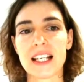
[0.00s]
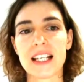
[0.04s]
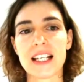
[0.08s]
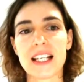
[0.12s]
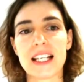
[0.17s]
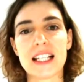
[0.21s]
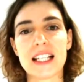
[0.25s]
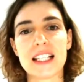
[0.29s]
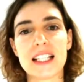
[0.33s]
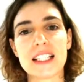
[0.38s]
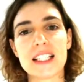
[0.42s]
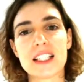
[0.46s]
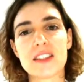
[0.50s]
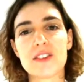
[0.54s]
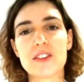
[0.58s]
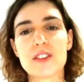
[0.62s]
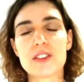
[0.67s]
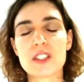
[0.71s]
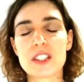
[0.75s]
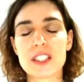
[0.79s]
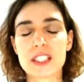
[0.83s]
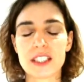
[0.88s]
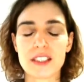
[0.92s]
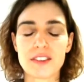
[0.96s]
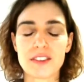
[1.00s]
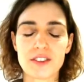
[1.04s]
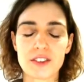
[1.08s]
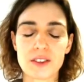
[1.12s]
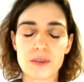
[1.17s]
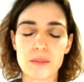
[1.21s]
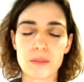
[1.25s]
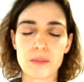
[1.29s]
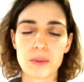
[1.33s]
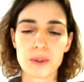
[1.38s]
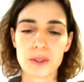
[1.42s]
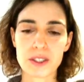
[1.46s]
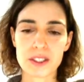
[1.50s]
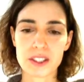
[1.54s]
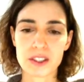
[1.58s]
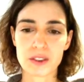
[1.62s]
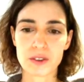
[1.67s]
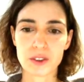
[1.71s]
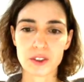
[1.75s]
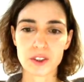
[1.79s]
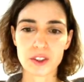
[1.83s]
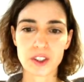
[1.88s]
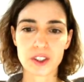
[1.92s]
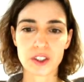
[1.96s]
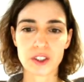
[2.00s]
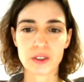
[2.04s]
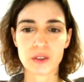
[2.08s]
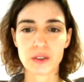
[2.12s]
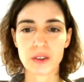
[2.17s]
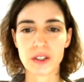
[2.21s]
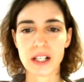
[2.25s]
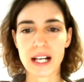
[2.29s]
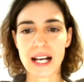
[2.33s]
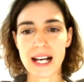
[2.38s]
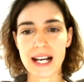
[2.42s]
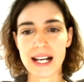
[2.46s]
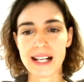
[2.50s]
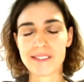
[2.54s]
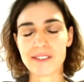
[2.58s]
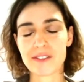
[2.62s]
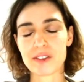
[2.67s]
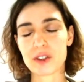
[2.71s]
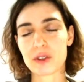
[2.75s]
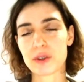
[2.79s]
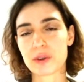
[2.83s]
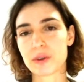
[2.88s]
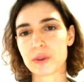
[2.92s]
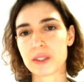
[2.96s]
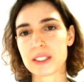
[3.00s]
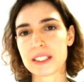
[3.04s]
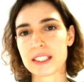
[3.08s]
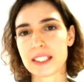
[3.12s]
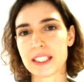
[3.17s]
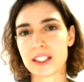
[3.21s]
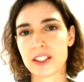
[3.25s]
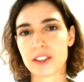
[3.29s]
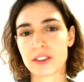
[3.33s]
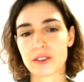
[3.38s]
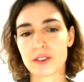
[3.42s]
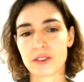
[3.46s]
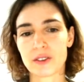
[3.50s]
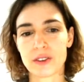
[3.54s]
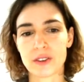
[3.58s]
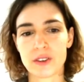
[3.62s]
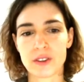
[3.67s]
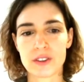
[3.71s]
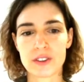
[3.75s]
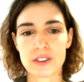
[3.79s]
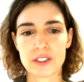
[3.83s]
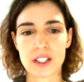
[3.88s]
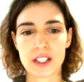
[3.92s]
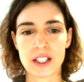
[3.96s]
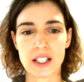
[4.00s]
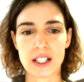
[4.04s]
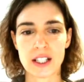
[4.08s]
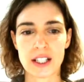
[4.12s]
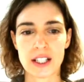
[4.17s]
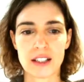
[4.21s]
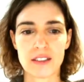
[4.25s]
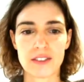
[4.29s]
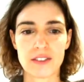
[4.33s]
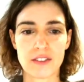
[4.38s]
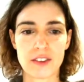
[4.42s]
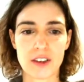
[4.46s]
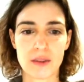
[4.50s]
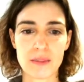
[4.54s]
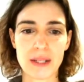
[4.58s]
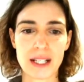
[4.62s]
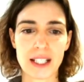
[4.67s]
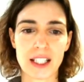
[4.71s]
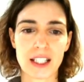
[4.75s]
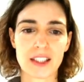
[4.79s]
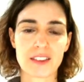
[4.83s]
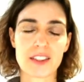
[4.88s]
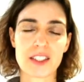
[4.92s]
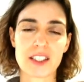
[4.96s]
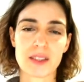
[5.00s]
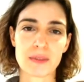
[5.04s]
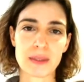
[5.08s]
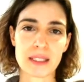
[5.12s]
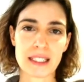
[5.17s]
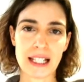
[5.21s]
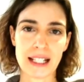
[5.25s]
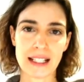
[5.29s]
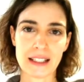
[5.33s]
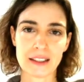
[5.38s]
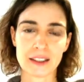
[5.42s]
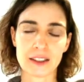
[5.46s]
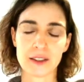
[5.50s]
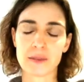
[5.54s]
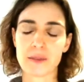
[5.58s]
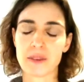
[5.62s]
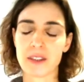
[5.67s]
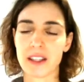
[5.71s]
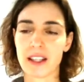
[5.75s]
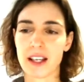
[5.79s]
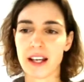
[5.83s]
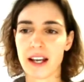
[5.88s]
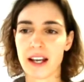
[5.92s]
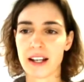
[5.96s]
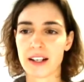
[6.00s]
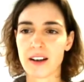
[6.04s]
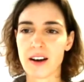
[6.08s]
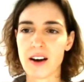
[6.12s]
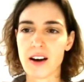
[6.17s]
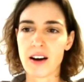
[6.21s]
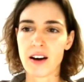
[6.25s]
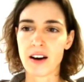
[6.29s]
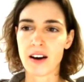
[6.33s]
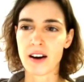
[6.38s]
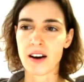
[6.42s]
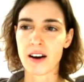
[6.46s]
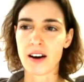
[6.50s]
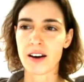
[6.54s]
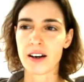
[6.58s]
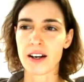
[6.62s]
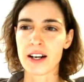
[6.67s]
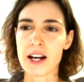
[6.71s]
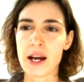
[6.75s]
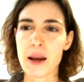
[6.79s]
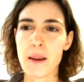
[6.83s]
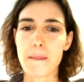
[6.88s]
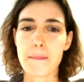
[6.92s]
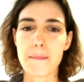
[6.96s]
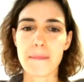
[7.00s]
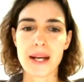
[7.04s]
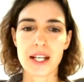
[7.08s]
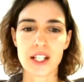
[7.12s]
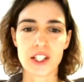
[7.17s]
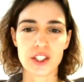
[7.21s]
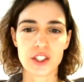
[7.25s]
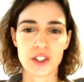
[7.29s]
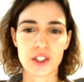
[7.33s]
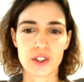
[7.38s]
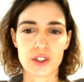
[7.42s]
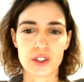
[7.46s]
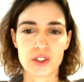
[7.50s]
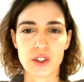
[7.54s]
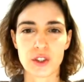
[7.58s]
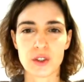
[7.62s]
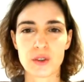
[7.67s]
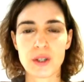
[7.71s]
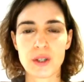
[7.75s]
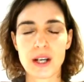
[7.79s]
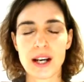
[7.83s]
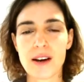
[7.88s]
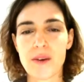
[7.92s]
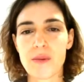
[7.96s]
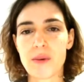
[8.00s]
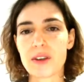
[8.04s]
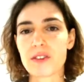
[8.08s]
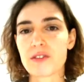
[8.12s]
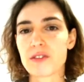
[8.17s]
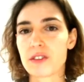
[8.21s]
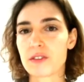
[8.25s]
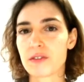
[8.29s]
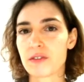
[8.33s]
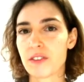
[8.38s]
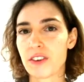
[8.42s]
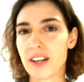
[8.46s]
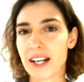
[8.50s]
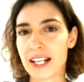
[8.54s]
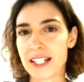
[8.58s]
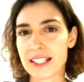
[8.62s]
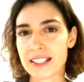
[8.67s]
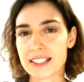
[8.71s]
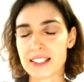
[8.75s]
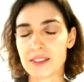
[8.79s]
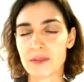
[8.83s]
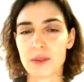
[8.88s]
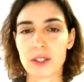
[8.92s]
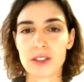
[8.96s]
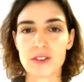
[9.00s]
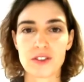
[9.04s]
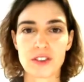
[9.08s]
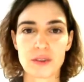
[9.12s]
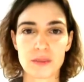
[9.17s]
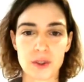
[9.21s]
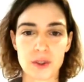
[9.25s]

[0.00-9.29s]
And if you study from books, usually you have two essential oils from Helichrysum italicum that are mentioned. So you have one from France and one from